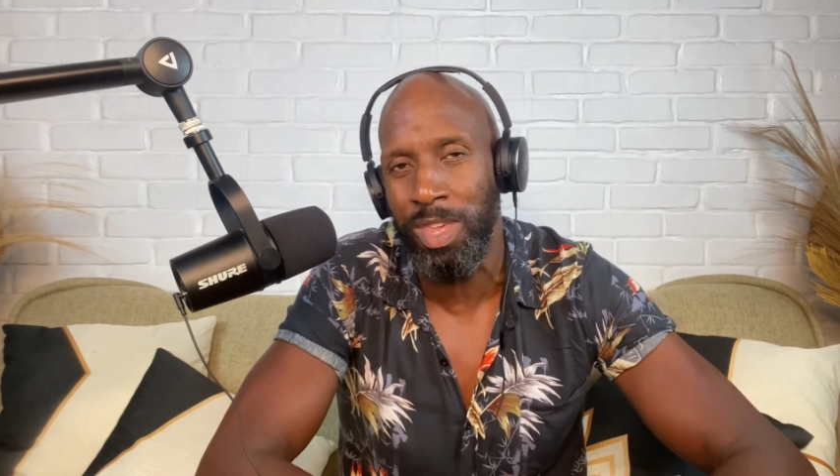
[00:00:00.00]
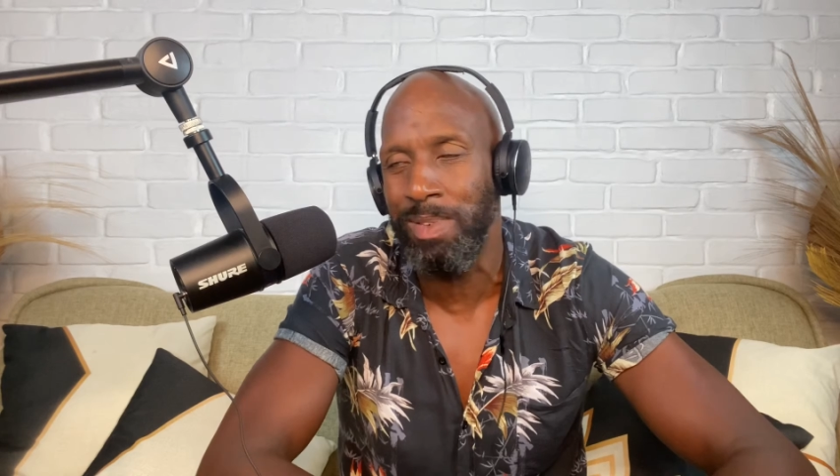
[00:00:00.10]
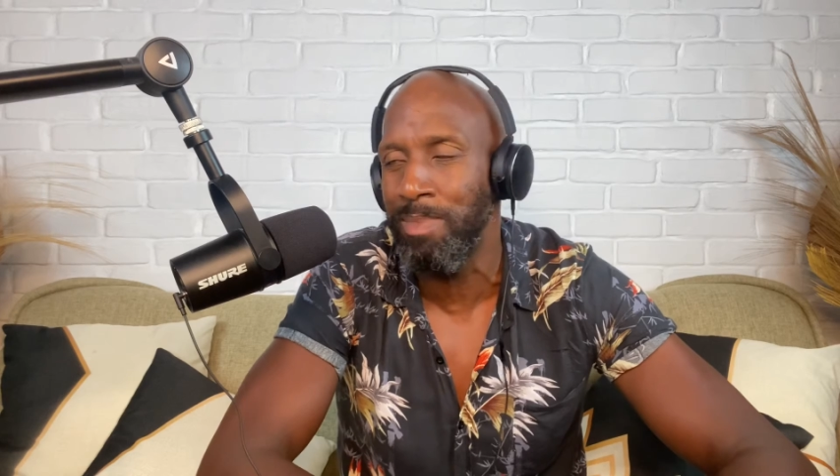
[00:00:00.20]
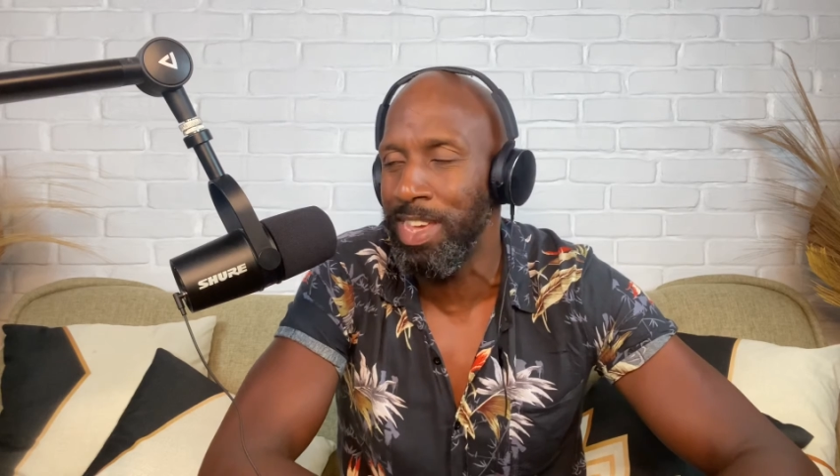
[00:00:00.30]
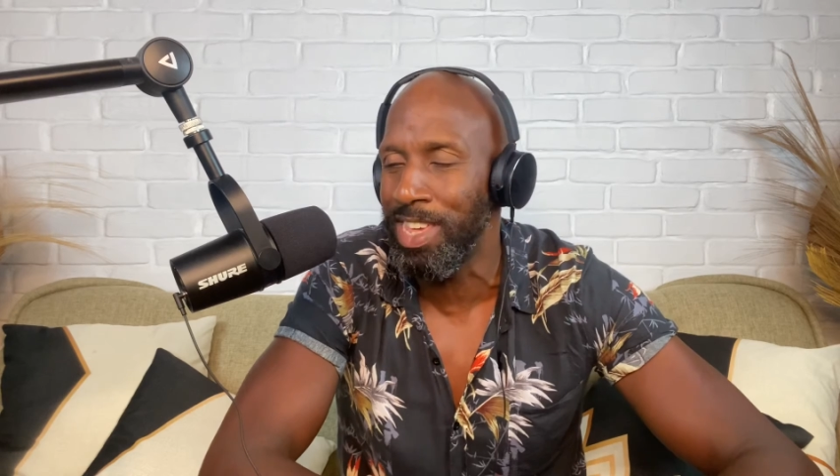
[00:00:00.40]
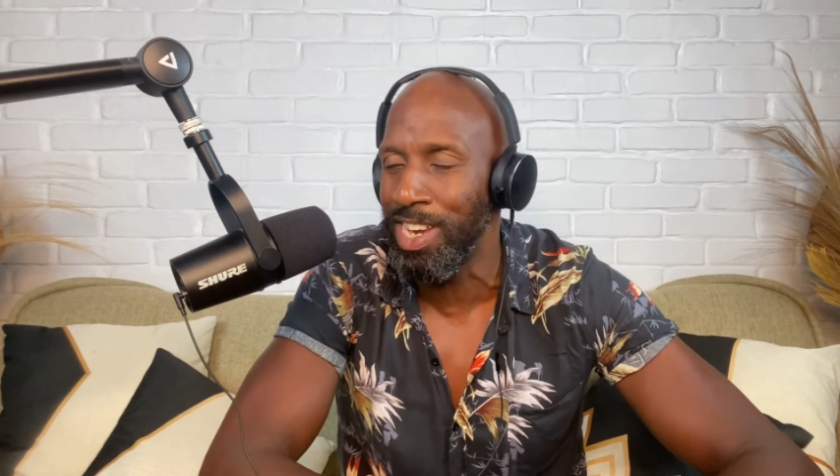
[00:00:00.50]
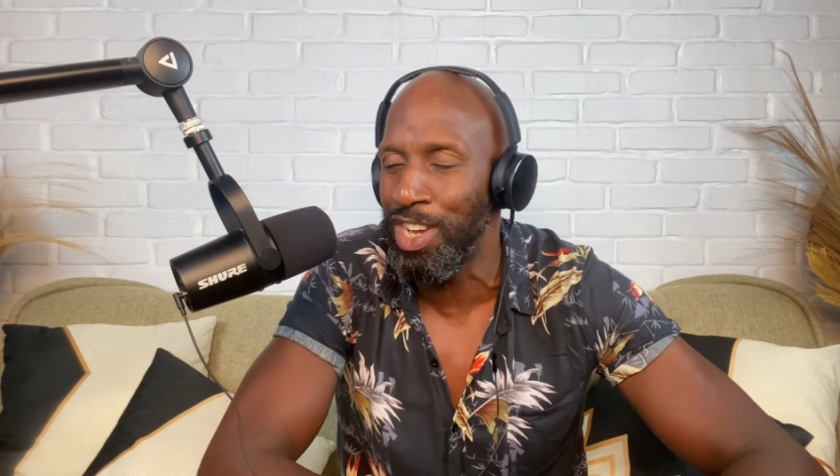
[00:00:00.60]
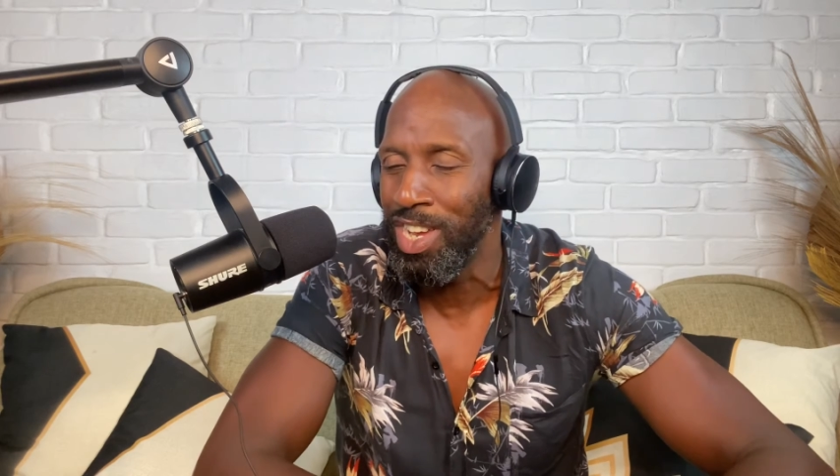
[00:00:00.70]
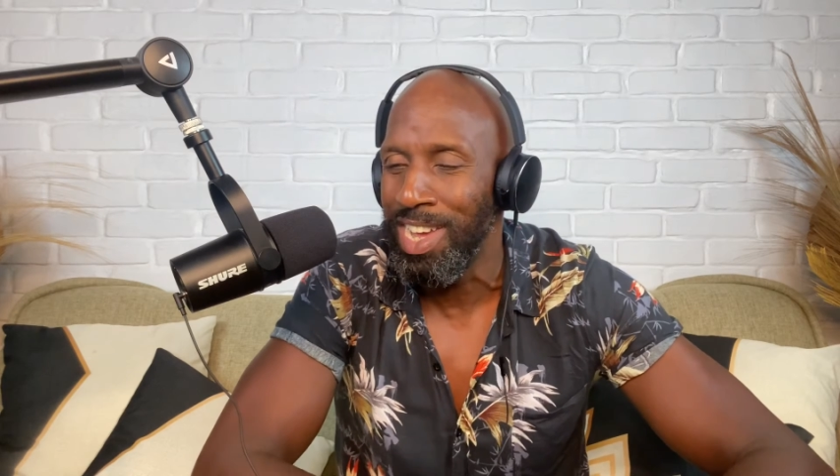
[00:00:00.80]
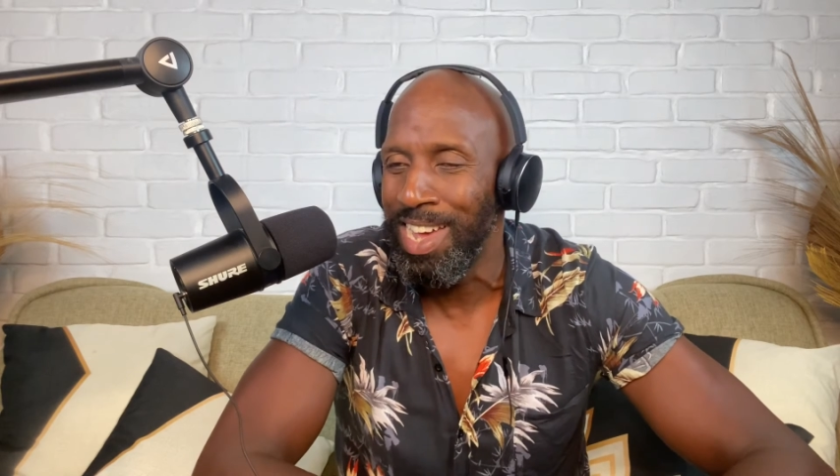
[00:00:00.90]
Send me a
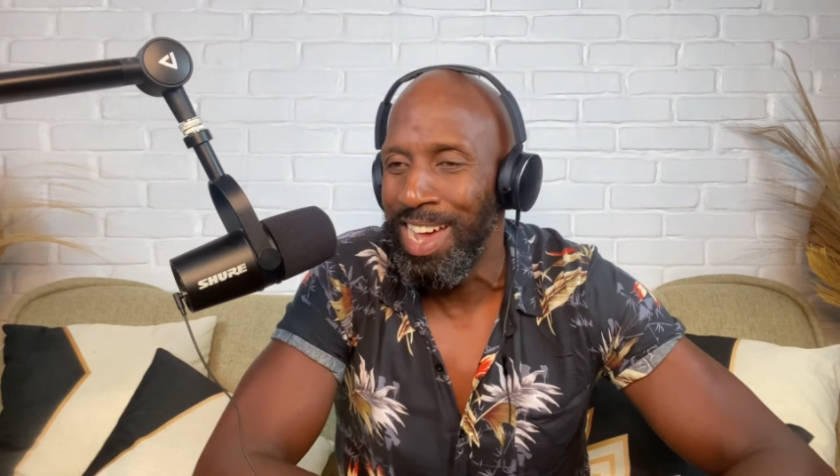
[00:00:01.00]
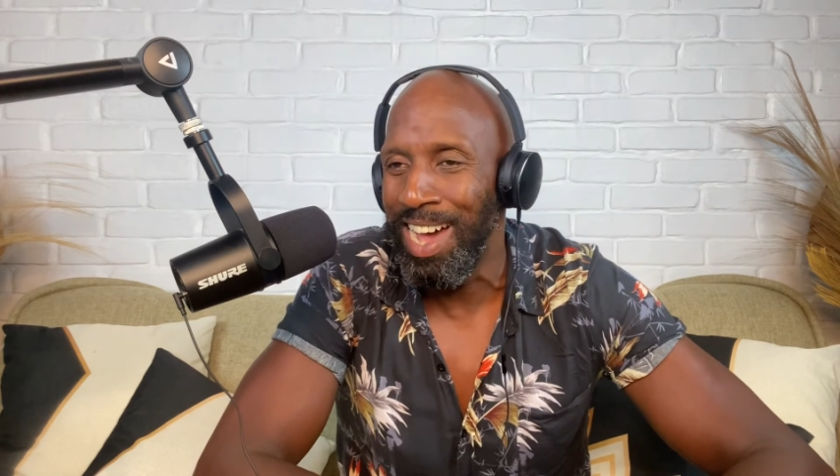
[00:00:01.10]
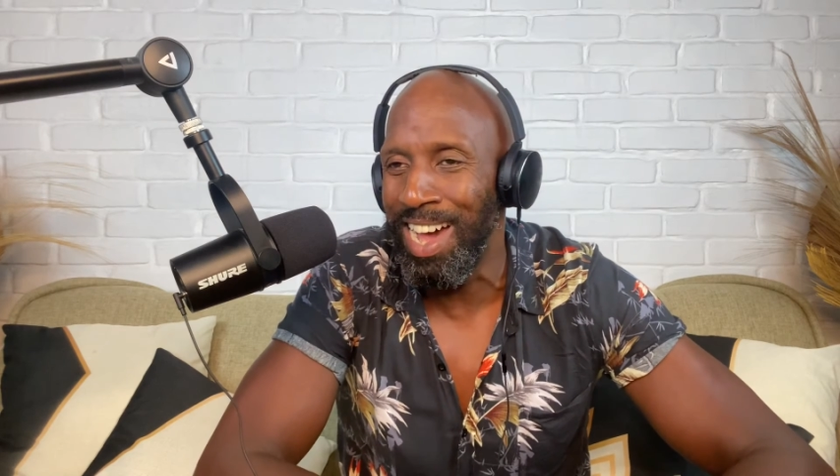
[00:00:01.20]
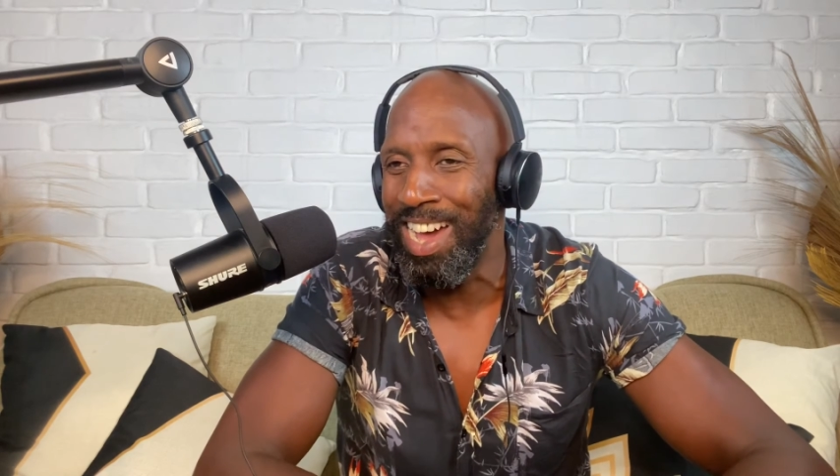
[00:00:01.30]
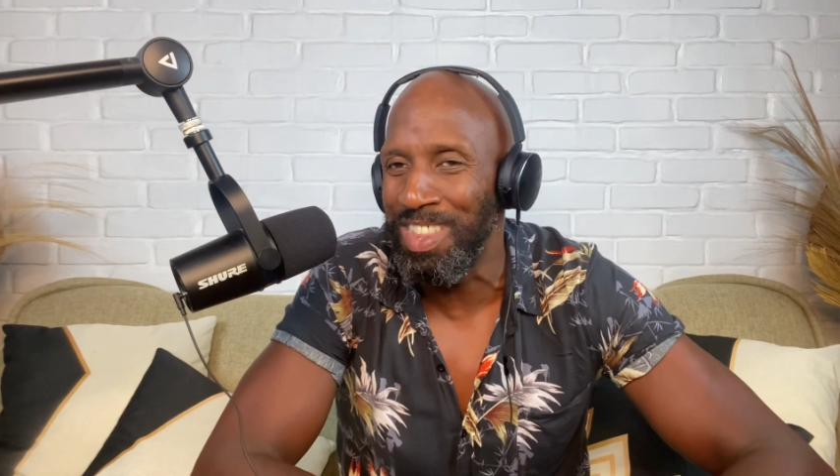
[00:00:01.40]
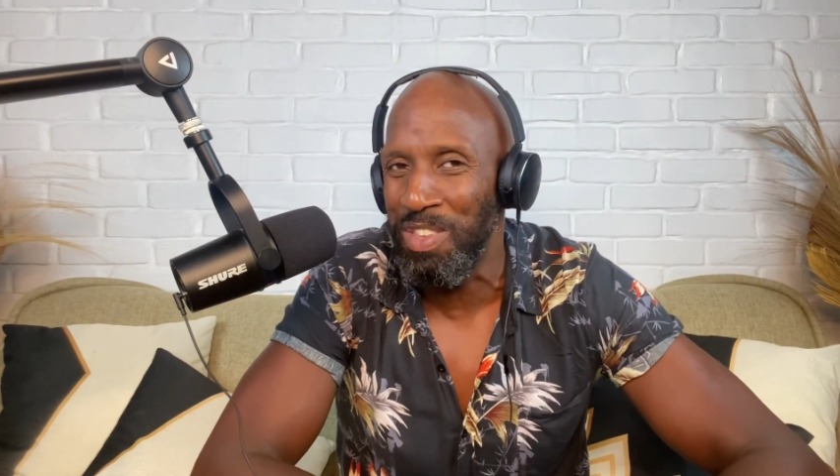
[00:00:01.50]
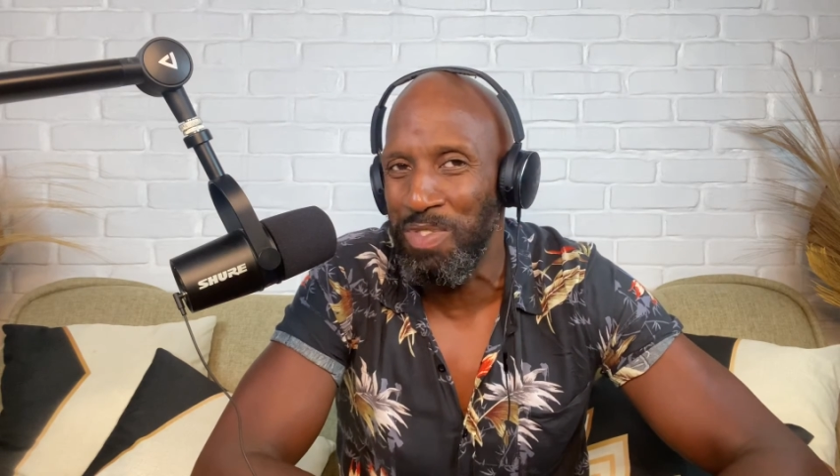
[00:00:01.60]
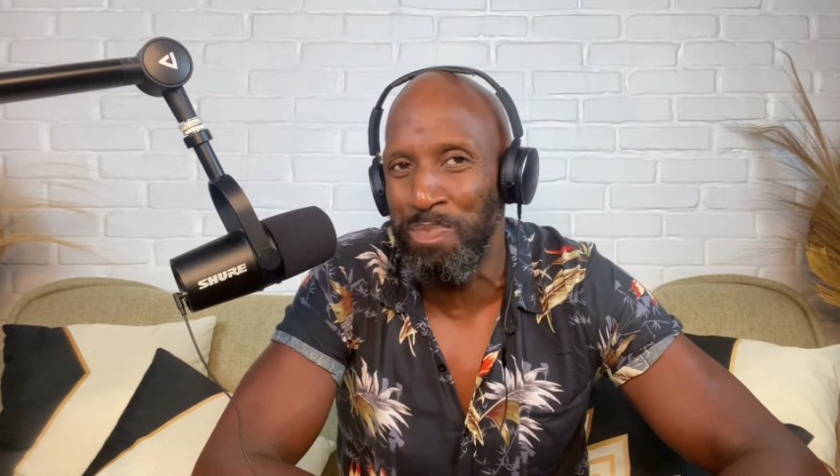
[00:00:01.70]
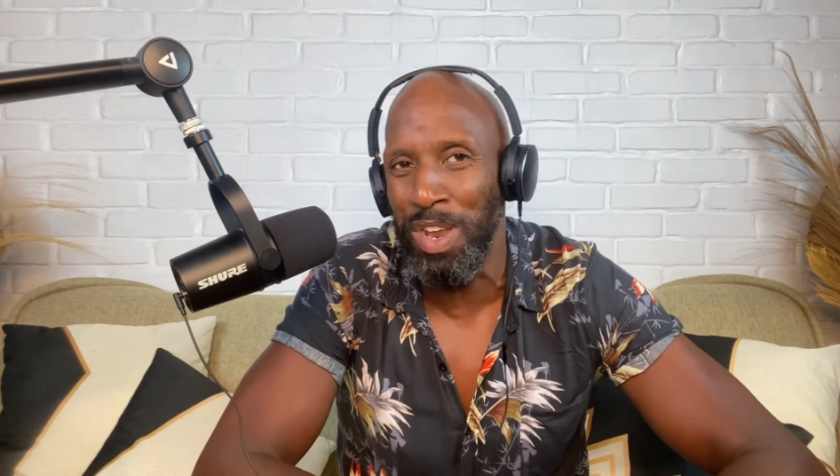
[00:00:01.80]
message, just